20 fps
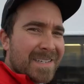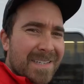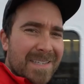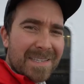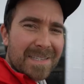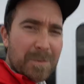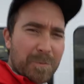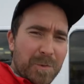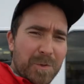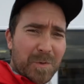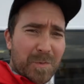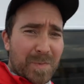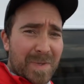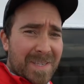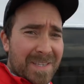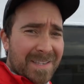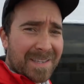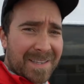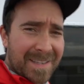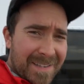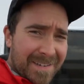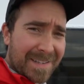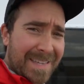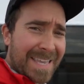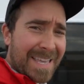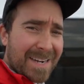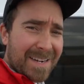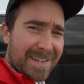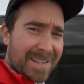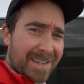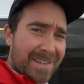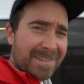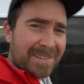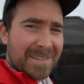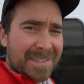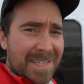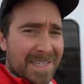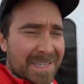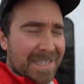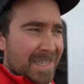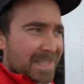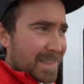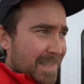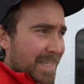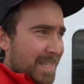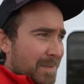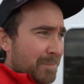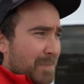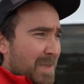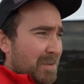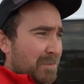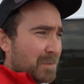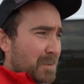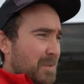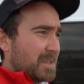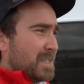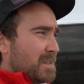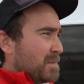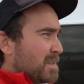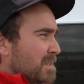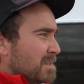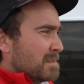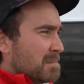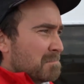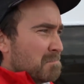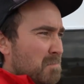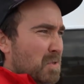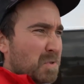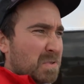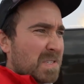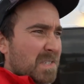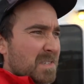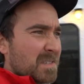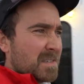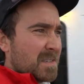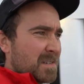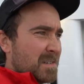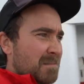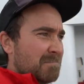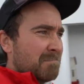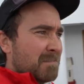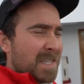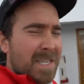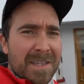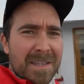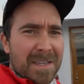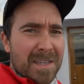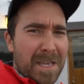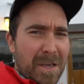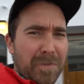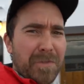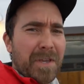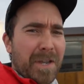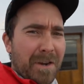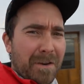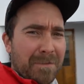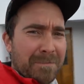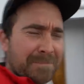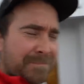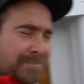and then we'll be in Canada, land of maple leaves, mooses, and healthcare.